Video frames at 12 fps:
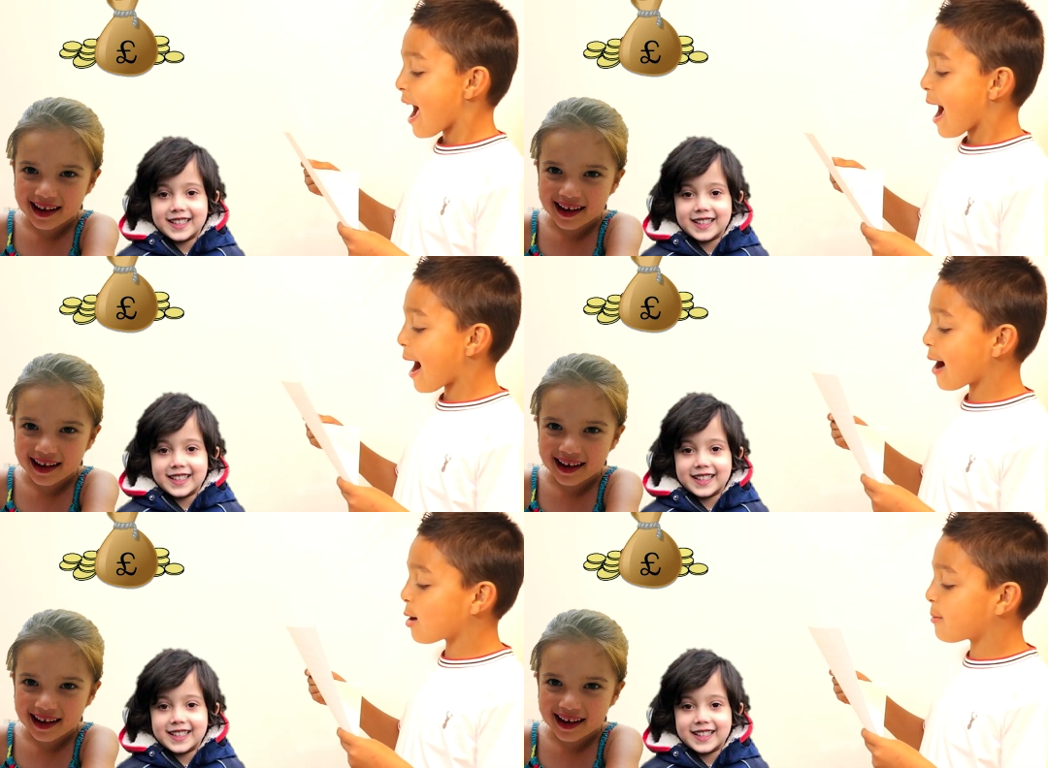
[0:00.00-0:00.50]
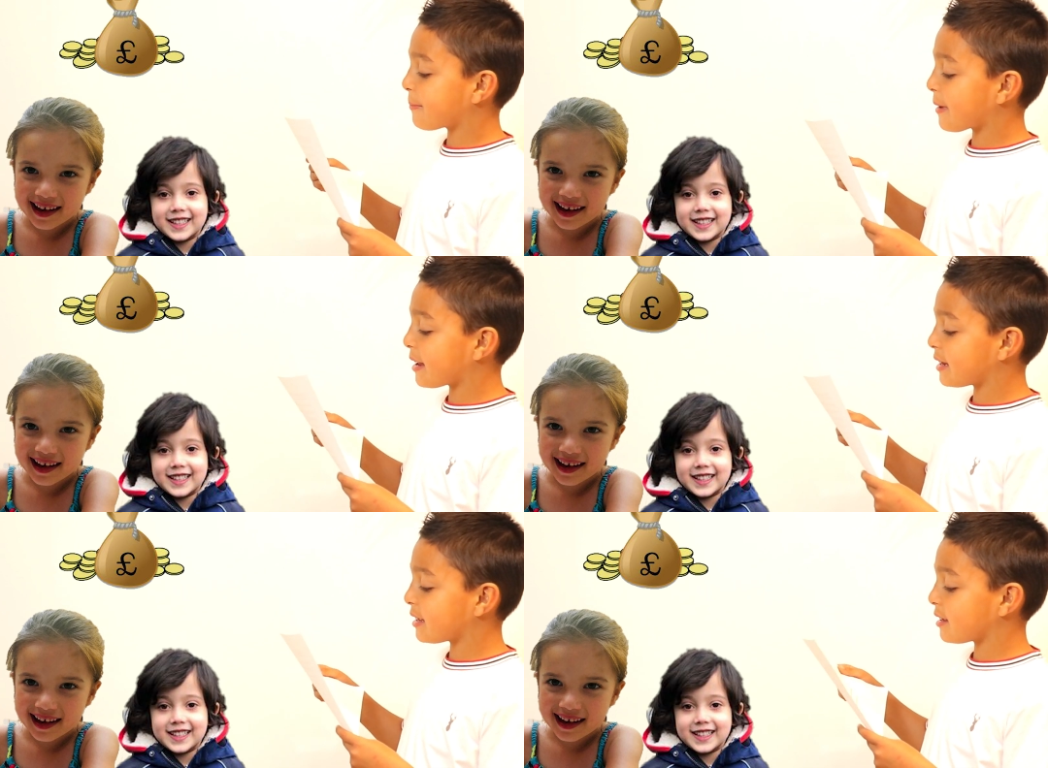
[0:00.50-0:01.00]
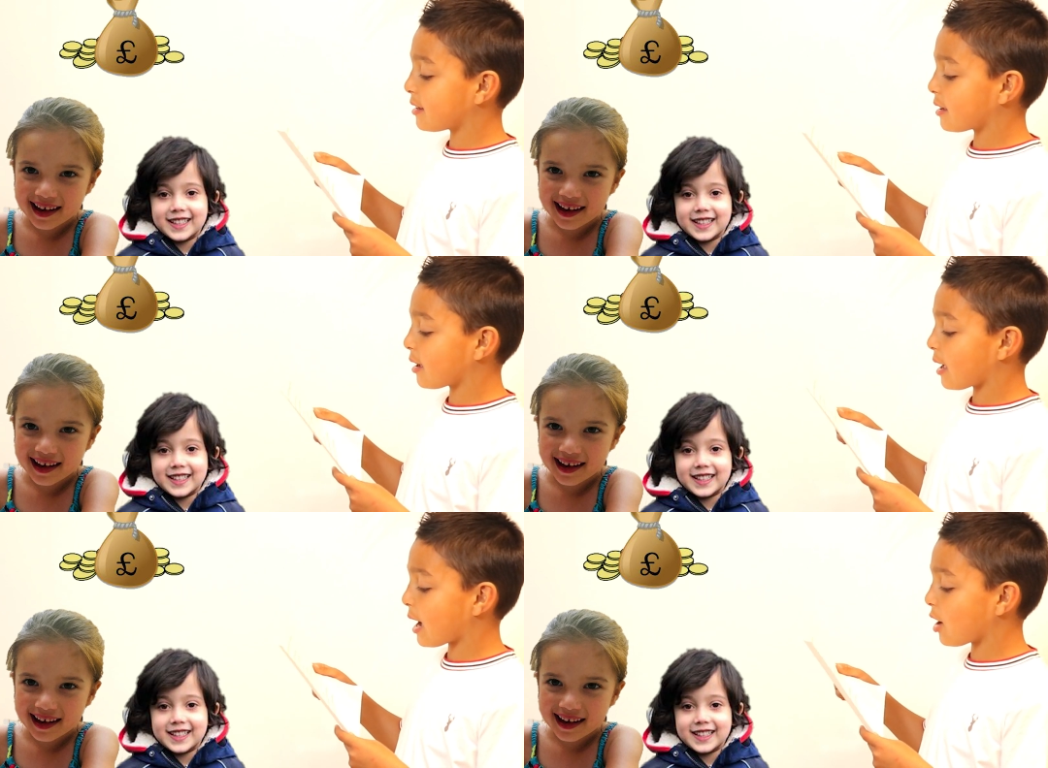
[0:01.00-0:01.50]
Speaker 1: How many,
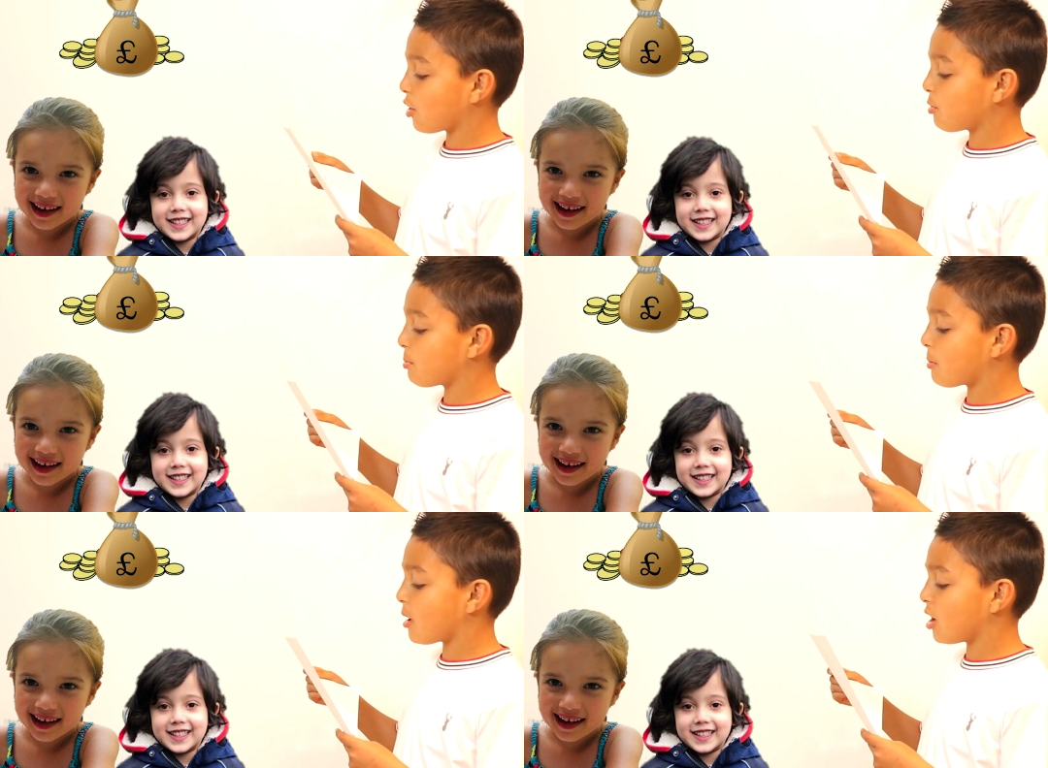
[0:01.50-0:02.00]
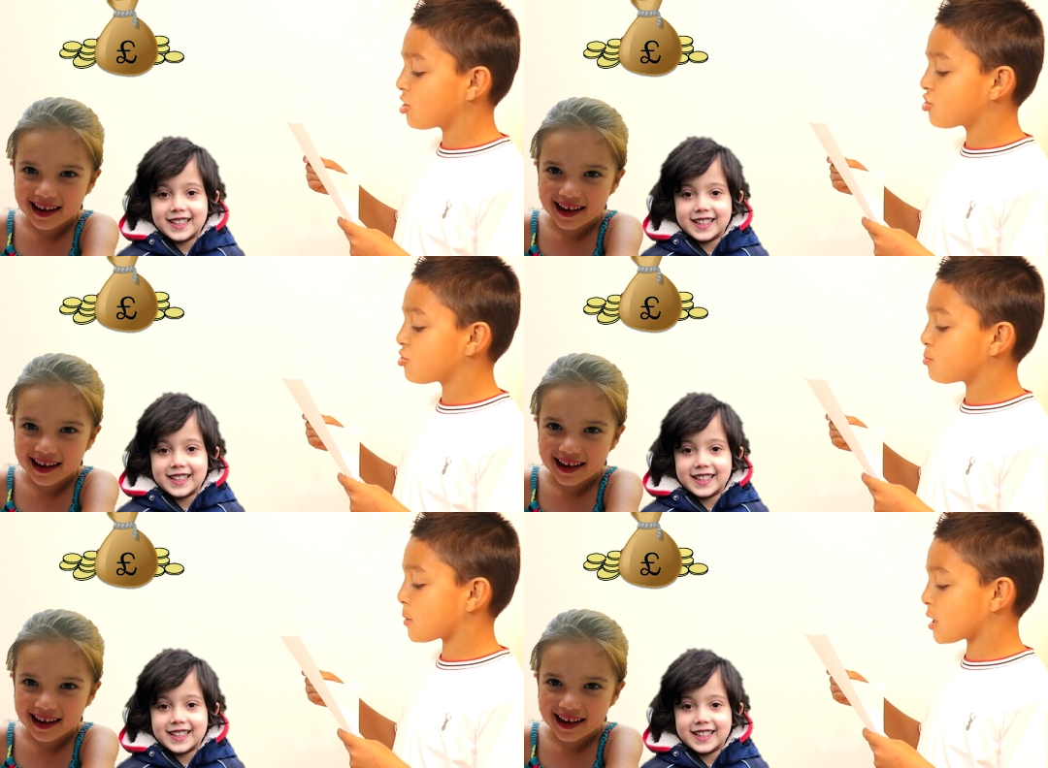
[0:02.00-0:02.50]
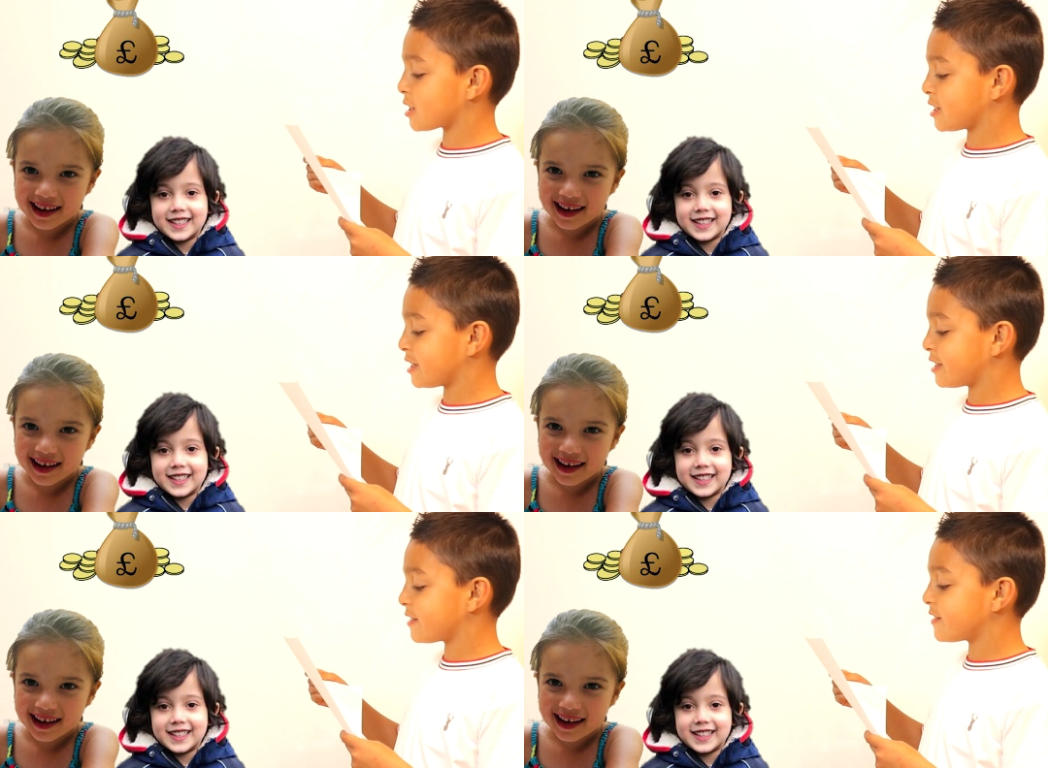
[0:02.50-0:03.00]
how much
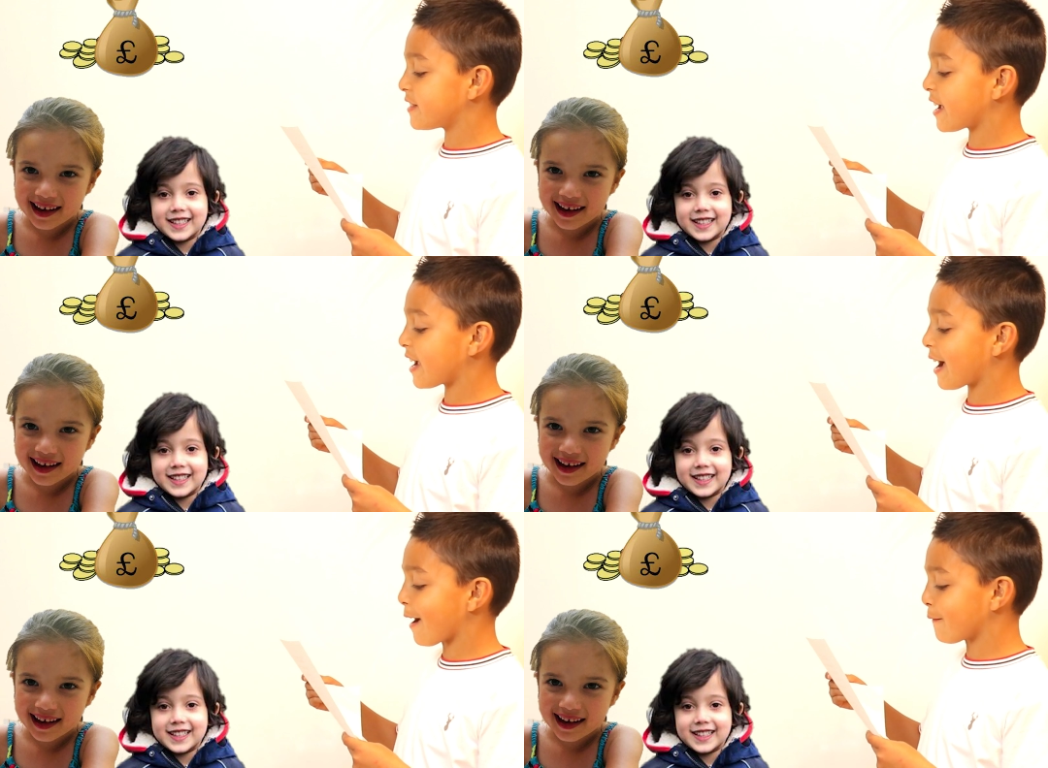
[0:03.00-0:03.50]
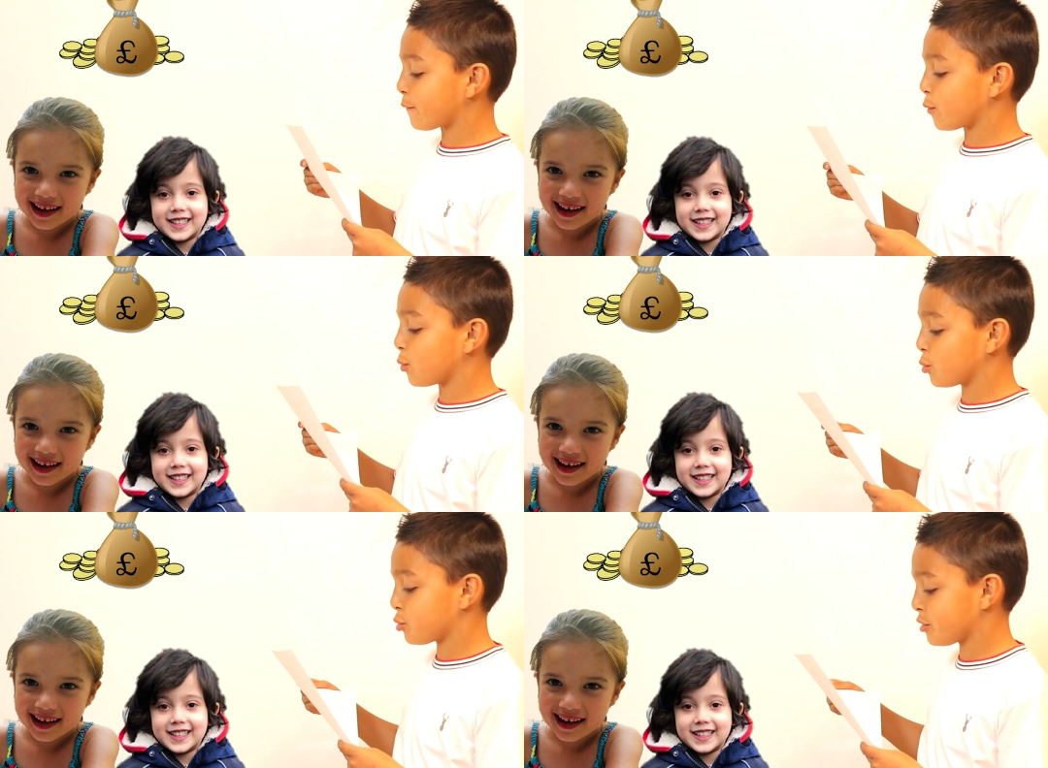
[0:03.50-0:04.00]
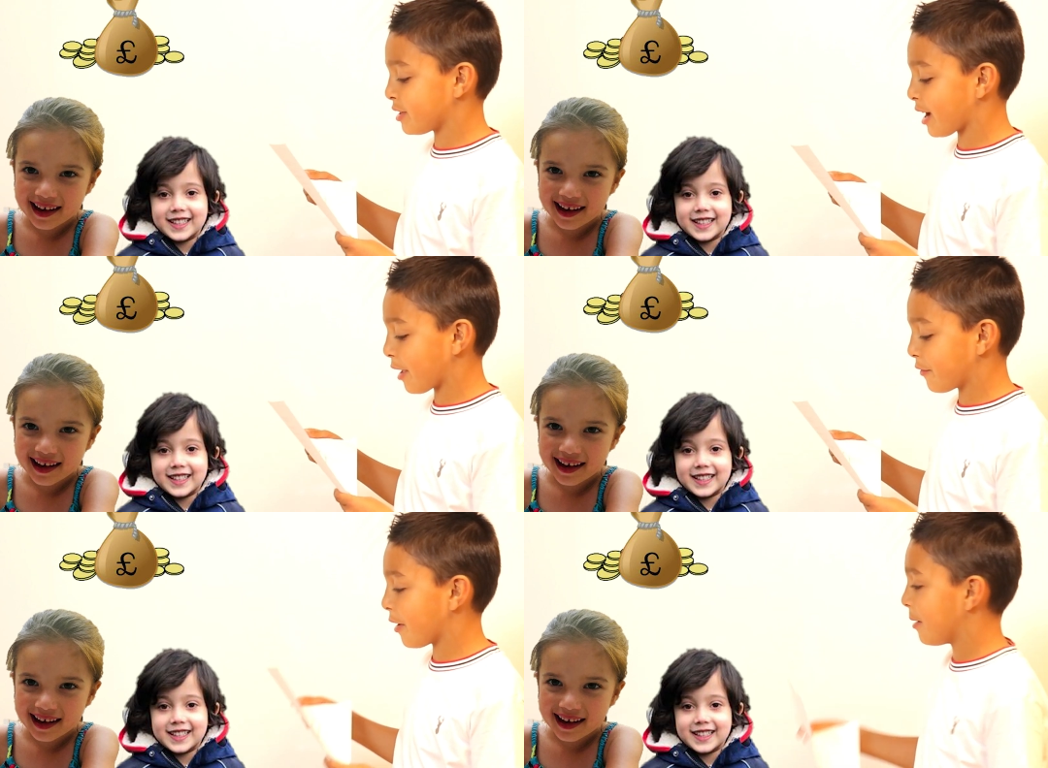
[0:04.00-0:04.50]
money did they have
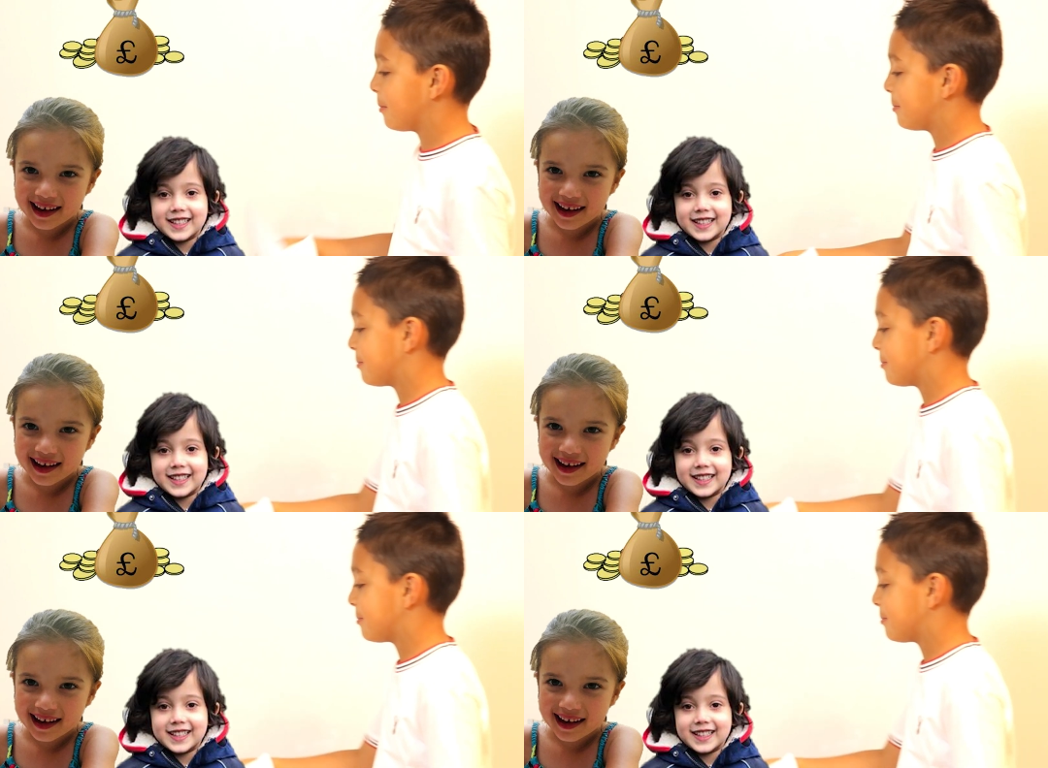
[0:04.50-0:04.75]
altogether?